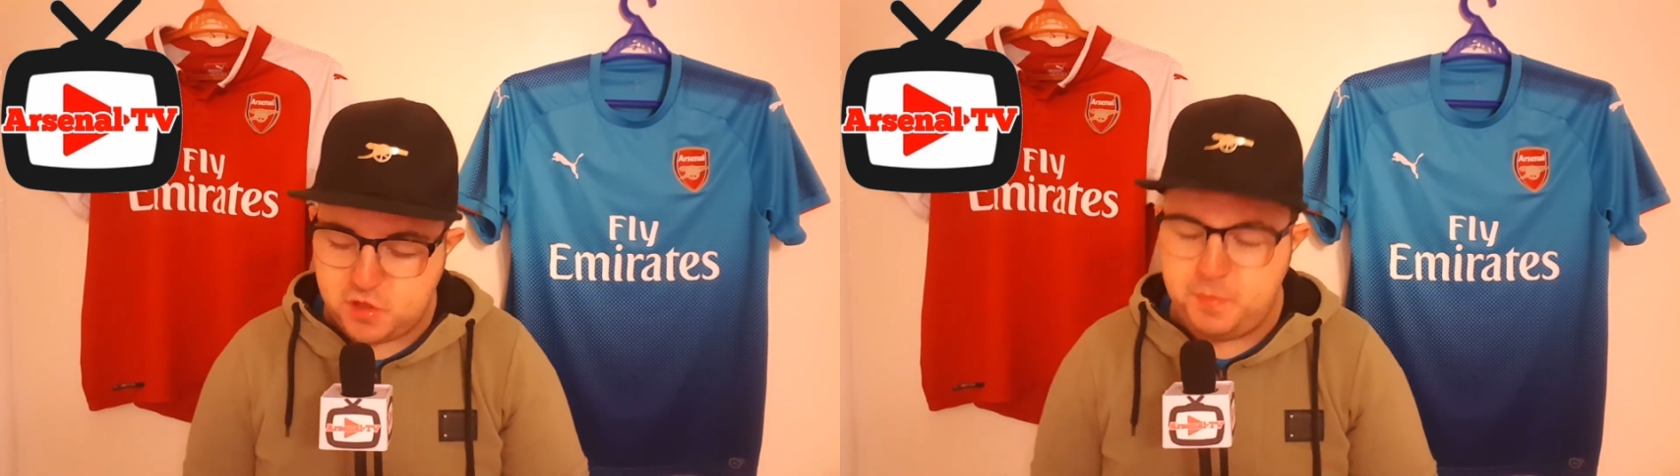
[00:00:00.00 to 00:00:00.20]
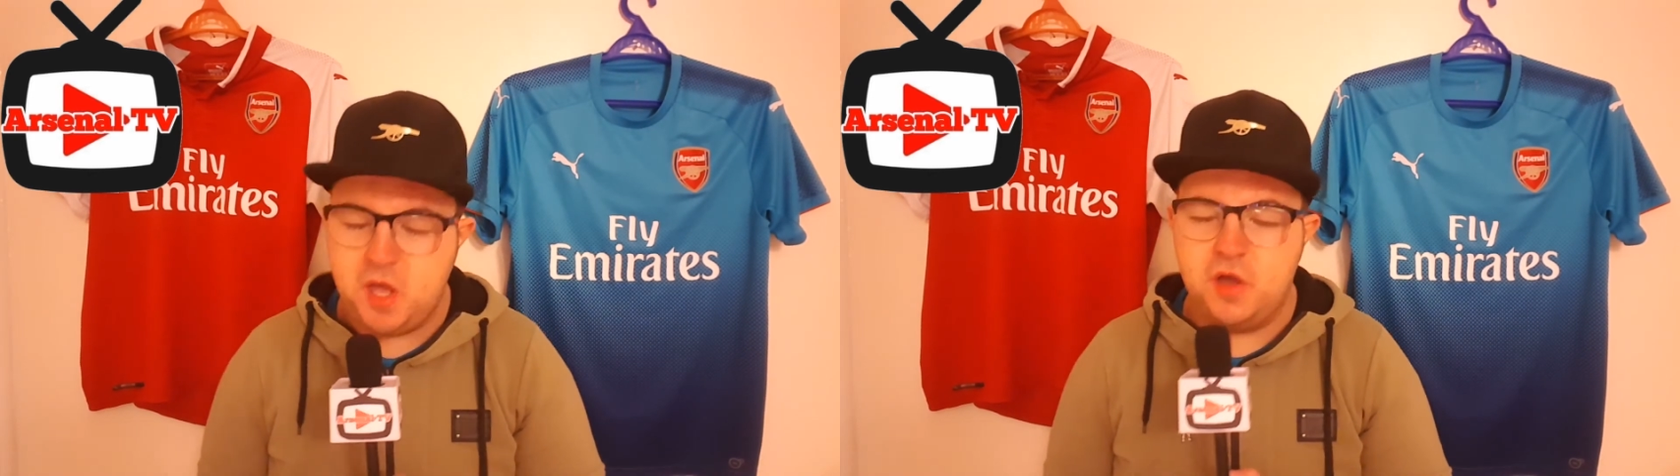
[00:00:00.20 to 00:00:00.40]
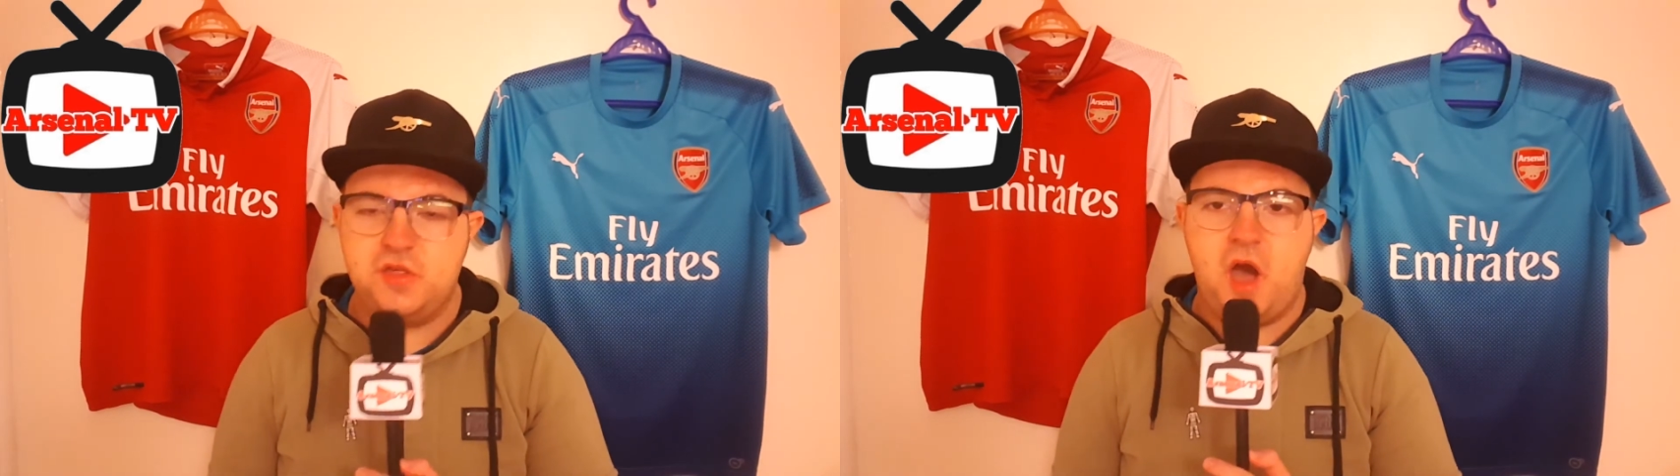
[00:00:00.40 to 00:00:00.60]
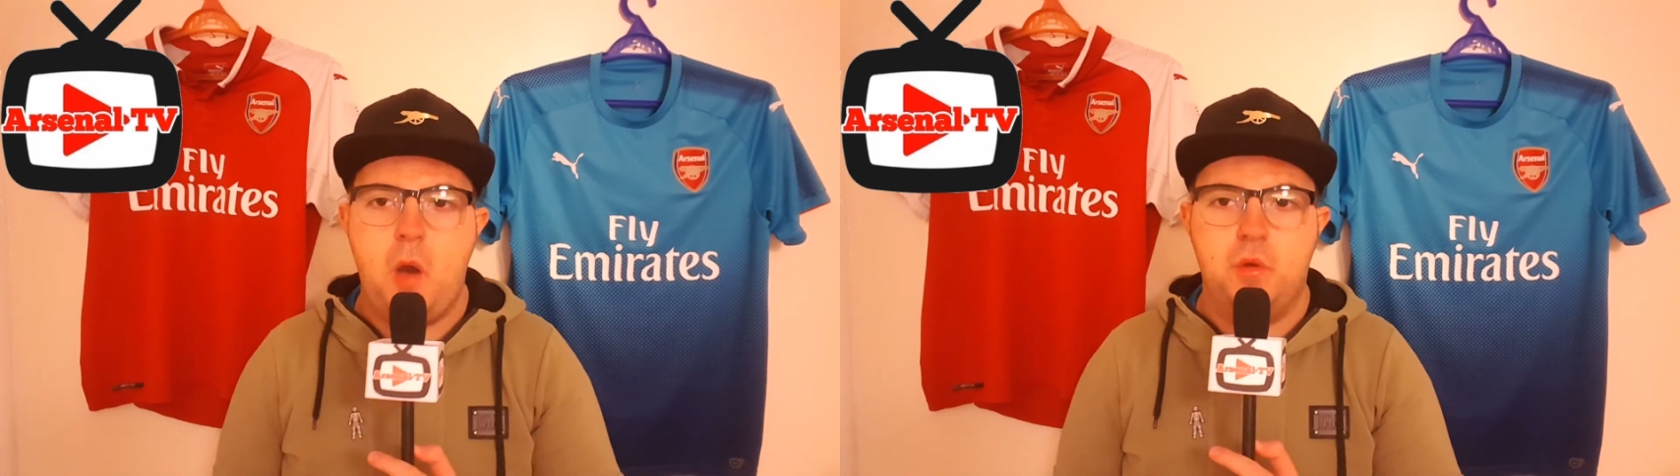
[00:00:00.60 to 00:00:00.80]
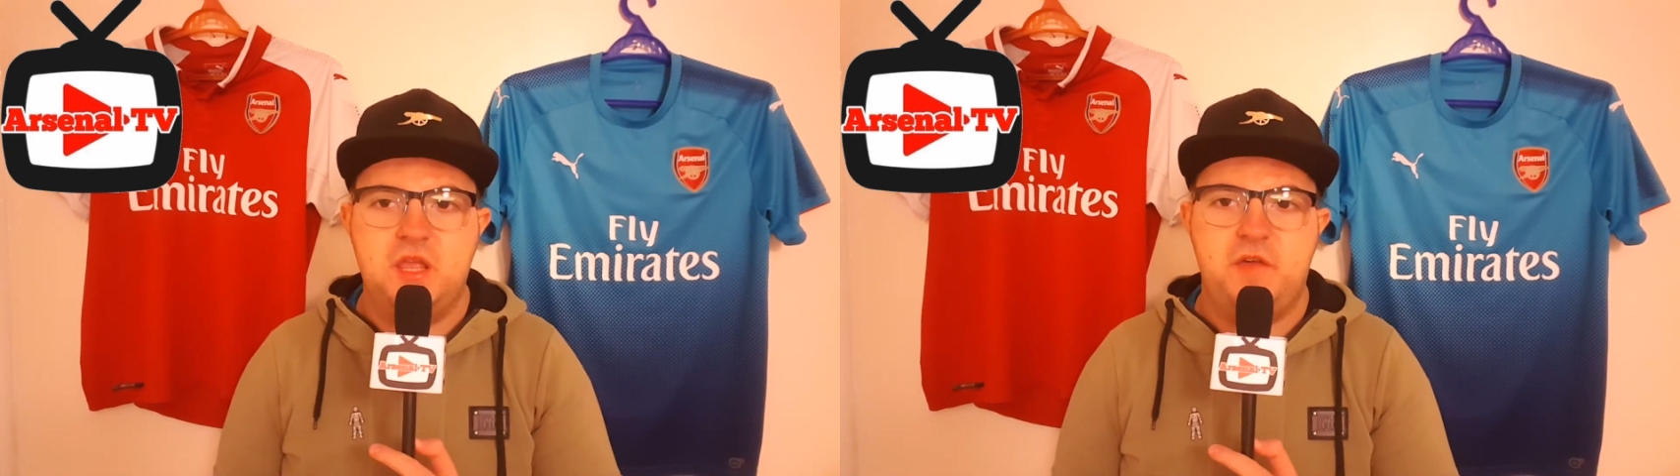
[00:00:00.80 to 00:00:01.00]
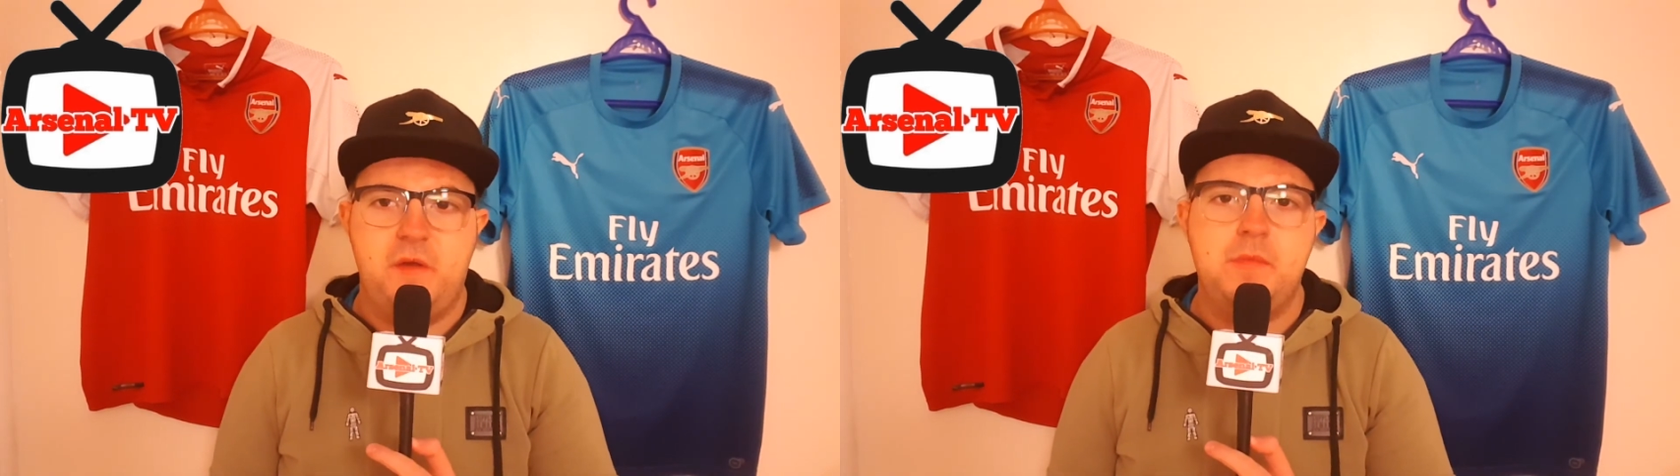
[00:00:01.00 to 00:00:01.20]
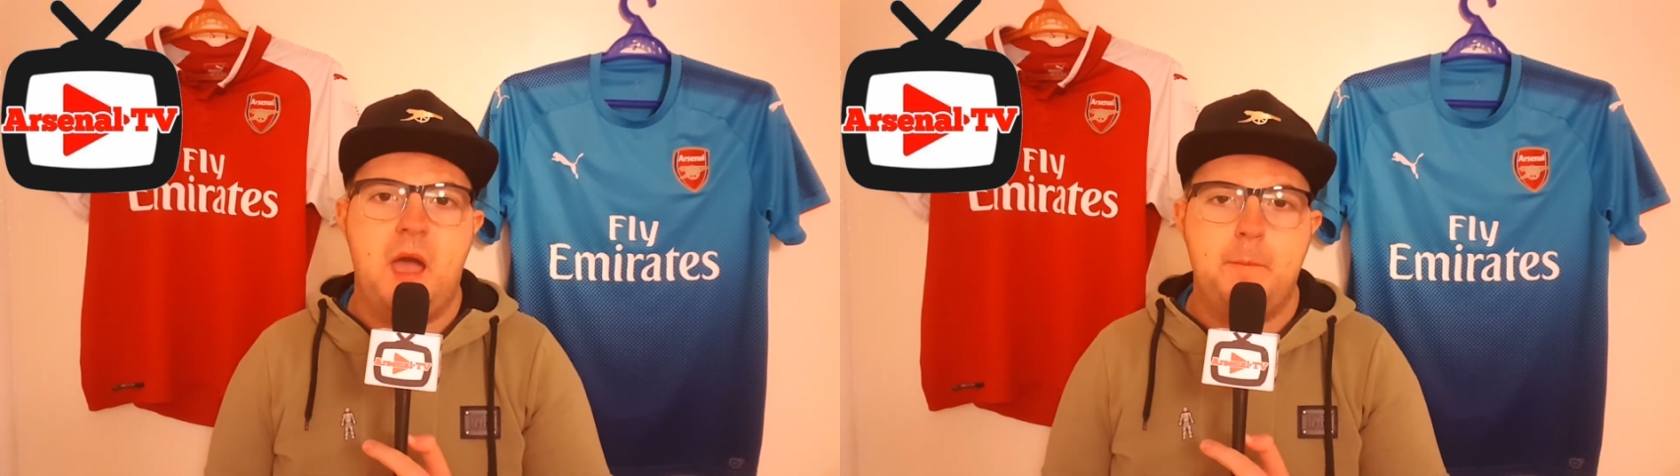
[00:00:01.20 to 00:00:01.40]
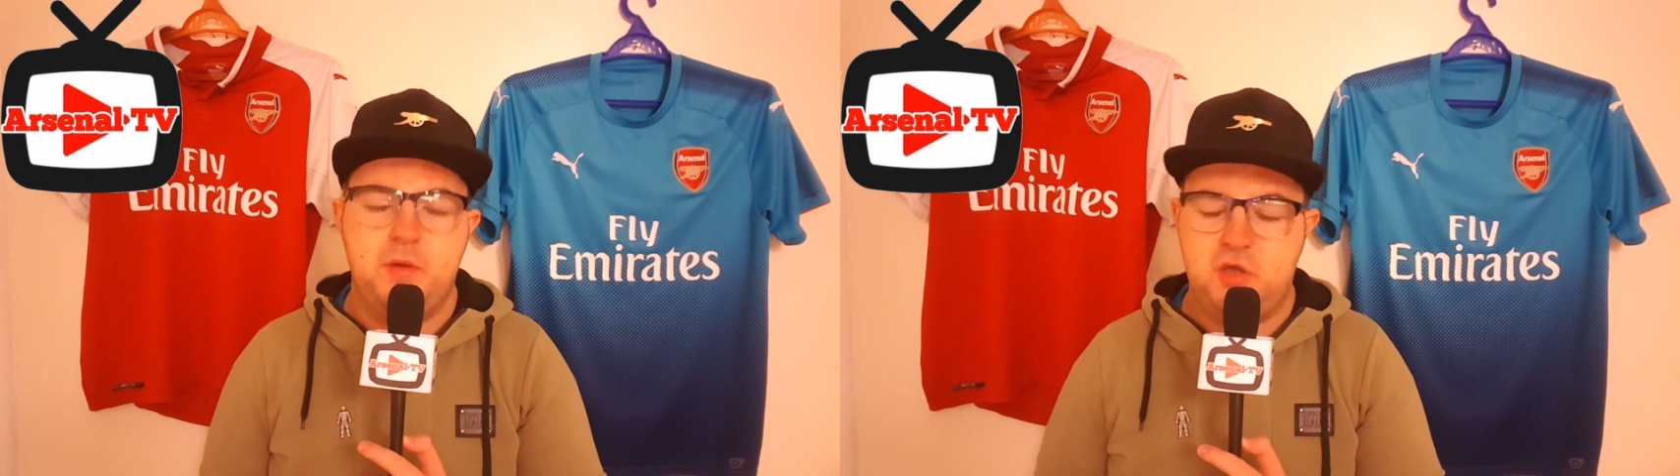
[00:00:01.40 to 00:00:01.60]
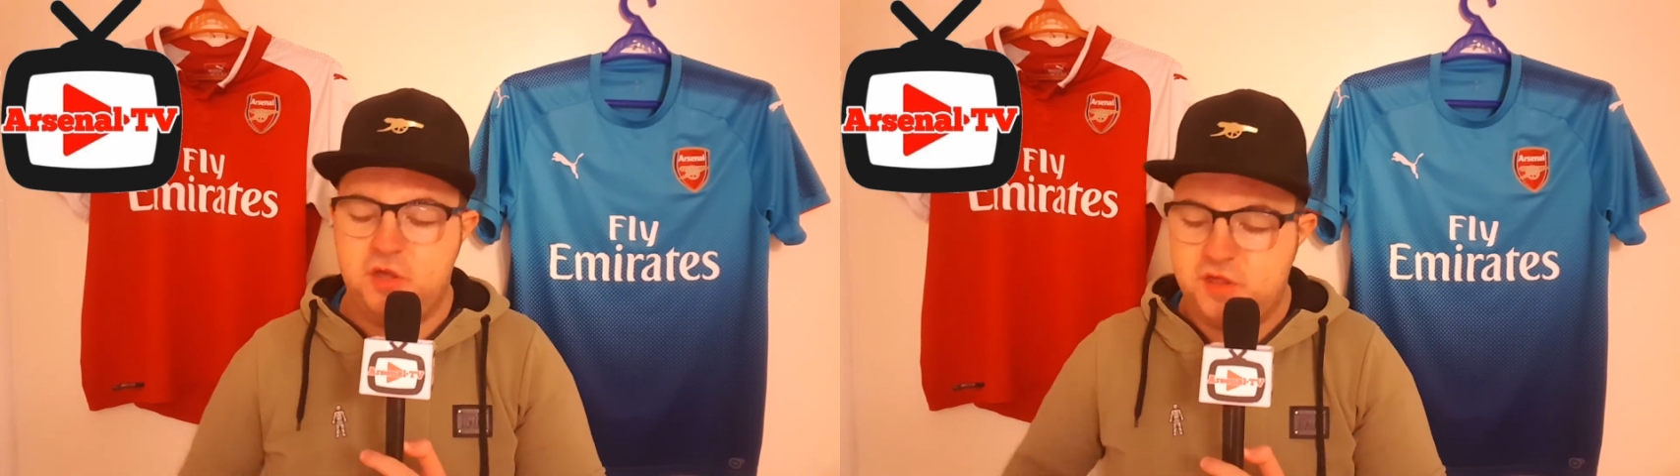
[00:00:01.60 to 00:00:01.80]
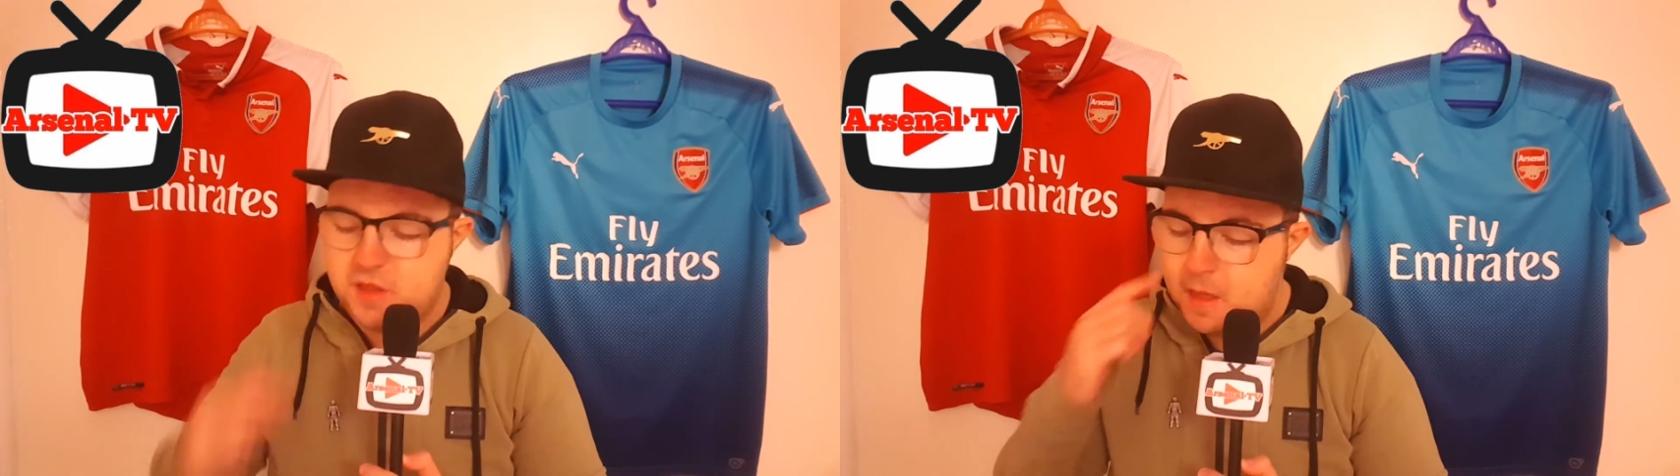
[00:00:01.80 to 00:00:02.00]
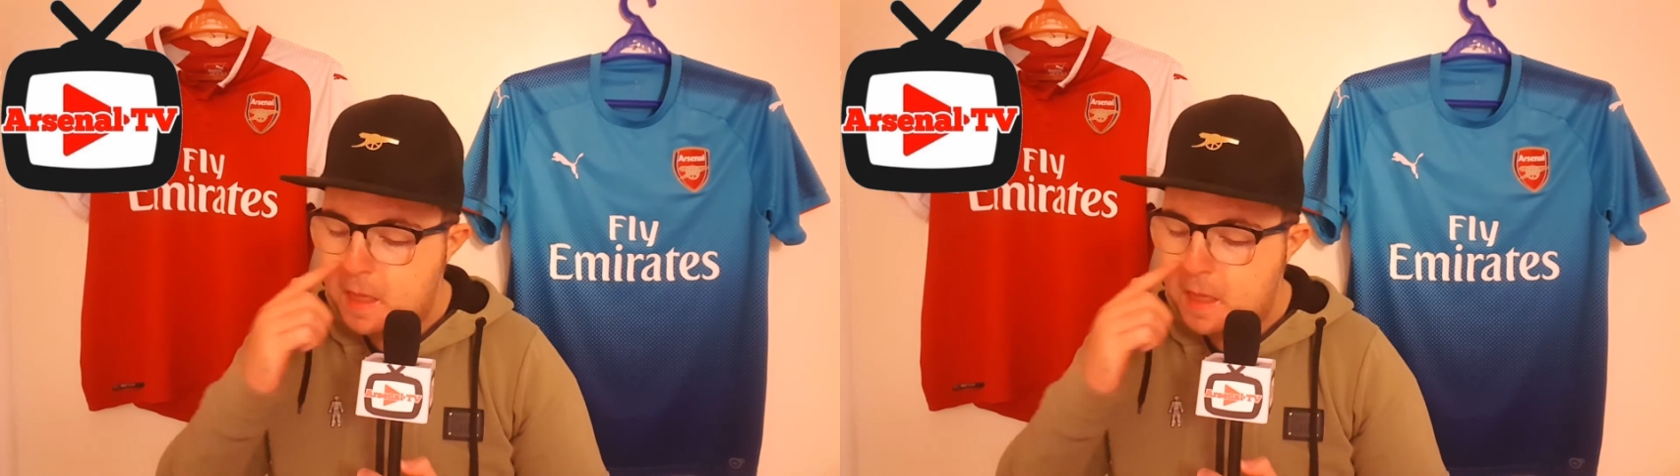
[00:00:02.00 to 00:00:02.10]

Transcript: To be honest, I would give him that because